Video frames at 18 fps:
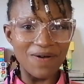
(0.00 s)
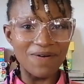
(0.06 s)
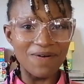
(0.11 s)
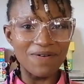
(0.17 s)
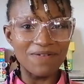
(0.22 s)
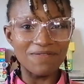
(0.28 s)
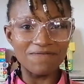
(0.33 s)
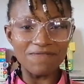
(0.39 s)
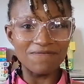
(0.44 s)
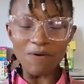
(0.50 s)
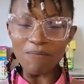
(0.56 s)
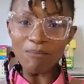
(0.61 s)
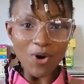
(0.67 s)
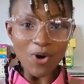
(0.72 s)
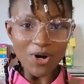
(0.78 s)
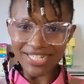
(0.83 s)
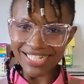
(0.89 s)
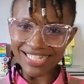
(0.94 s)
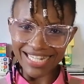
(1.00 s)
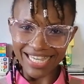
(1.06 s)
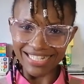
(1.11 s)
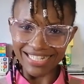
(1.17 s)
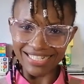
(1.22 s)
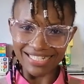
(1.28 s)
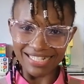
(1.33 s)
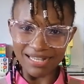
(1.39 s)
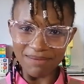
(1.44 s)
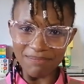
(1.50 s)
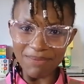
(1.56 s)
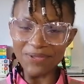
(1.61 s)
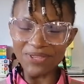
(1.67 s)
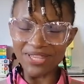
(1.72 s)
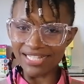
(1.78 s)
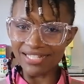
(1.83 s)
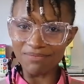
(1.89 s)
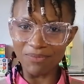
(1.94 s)
For more details about this
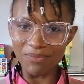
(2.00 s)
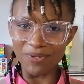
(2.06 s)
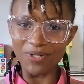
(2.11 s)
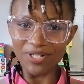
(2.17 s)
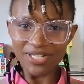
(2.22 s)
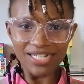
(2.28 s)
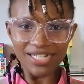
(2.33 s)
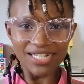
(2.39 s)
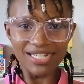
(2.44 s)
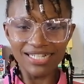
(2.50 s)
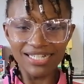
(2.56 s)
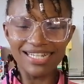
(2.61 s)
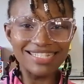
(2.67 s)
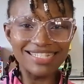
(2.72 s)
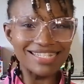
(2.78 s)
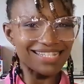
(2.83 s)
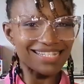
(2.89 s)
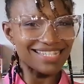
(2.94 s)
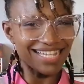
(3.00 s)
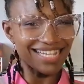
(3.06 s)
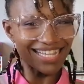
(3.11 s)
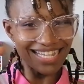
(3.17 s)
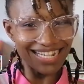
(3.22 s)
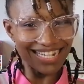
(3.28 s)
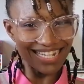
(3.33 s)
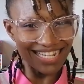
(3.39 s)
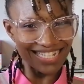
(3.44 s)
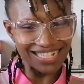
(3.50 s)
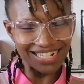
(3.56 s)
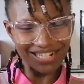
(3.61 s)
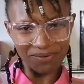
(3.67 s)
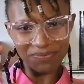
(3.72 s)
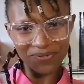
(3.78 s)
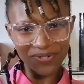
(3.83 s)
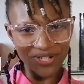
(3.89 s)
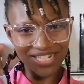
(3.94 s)
book, see the
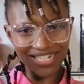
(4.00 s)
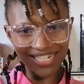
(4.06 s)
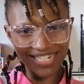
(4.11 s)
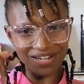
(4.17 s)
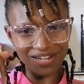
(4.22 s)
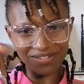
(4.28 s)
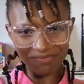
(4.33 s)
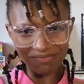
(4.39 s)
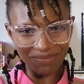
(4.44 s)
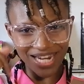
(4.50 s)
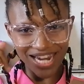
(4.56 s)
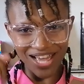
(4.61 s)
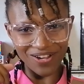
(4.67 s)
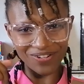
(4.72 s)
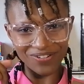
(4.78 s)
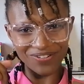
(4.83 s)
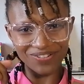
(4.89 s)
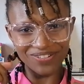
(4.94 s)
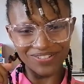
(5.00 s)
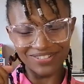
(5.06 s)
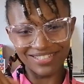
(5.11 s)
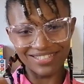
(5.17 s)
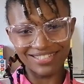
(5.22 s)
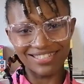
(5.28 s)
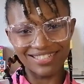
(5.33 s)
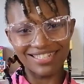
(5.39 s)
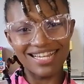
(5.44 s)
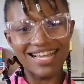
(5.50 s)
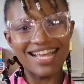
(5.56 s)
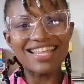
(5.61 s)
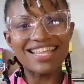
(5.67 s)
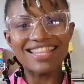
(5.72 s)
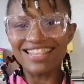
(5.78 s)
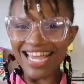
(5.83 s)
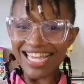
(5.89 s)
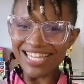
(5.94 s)
description down below.
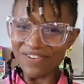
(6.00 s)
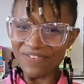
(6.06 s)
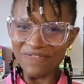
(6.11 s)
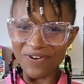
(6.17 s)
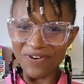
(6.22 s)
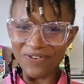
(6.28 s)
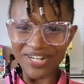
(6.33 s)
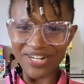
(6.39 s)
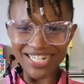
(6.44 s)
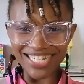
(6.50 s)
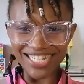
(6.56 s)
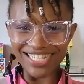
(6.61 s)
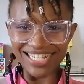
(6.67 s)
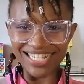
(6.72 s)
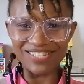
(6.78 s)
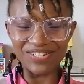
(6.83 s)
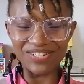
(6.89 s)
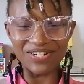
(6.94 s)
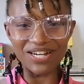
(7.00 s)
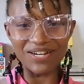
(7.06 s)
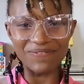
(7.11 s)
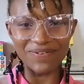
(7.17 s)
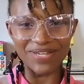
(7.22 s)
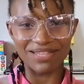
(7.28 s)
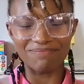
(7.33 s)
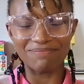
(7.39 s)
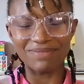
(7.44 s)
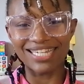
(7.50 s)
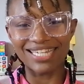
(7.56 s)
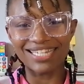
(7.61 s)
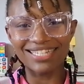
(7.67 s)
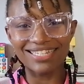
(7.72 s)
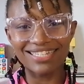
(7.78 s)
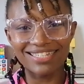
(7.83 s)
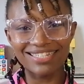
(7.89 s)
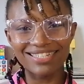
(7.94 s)
Thank you for reading the story with me.
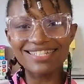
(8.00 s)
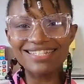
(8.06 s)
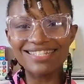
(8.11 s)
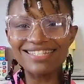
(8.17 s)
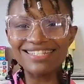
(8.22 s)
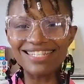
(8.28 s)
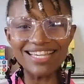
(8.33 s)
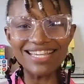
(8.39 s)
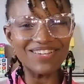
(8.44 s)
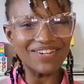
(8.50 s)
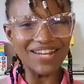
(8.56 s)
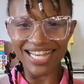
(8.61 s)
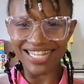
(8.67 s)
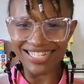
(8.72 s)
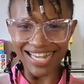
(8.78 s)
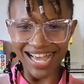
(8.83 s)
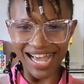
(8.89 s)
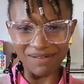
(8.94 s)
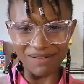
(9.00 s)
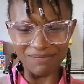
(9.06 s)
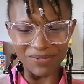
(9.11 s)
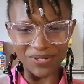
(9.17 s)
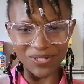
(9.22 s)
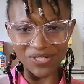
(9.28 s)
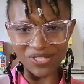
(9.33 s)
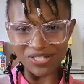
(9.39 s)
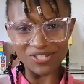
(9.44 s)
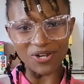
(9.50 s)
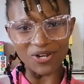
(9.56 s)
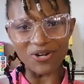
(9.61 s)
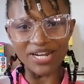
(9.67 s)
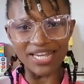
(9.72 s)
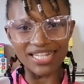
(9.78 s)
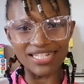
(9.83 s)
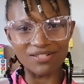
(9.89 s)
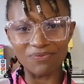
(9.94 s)
See you next time on
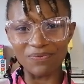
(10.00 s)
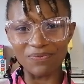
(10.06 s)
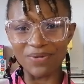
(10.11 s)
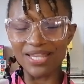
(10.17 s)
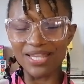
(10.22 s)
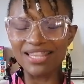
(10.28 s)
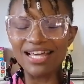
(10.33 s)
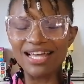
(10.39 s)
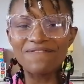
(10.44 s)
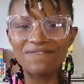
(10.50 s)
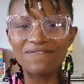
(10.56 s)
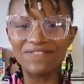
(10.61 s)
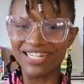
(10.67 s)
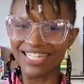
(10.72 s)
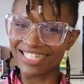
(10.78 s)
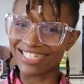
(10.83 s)
Stories with Flic.